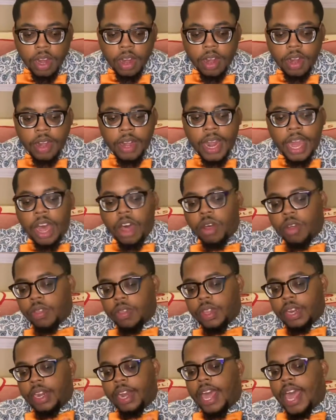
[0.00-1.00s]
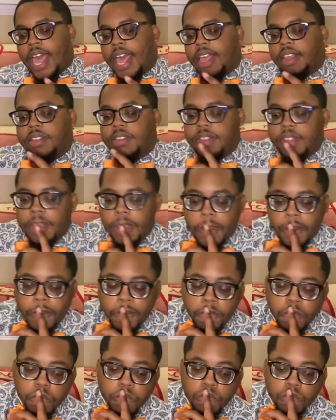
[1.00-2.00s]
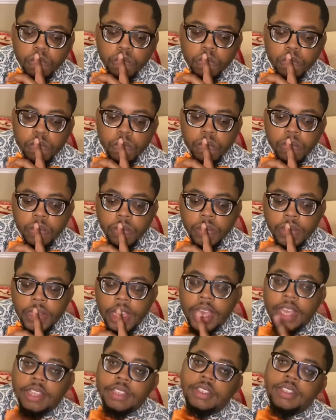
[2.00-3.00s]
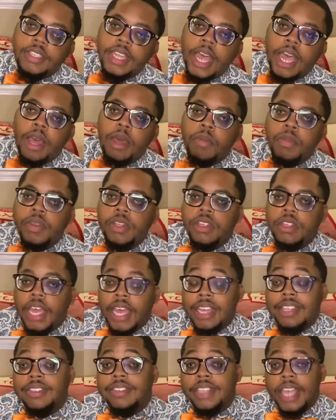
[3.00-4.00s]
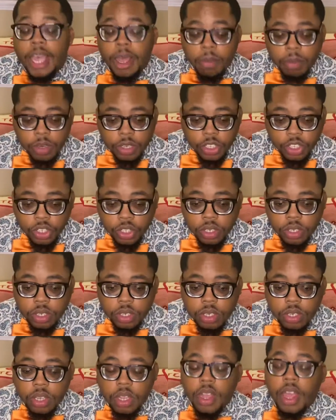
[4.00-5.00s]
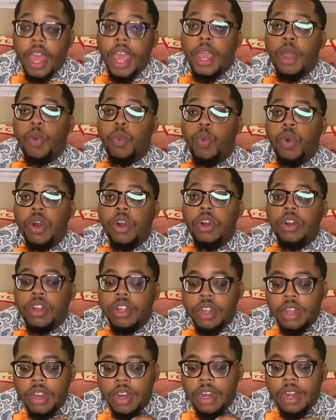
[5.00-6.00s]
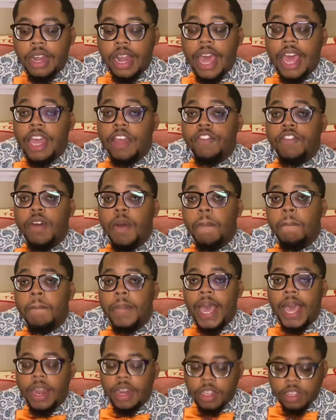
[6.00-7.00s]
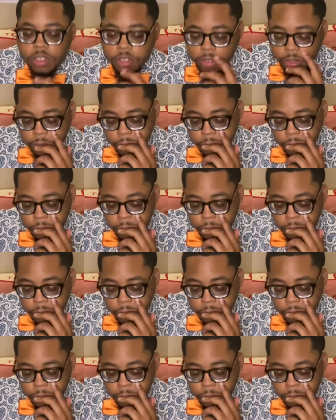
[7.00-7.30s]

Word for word: Now, the last thing establish, establish a work life balance.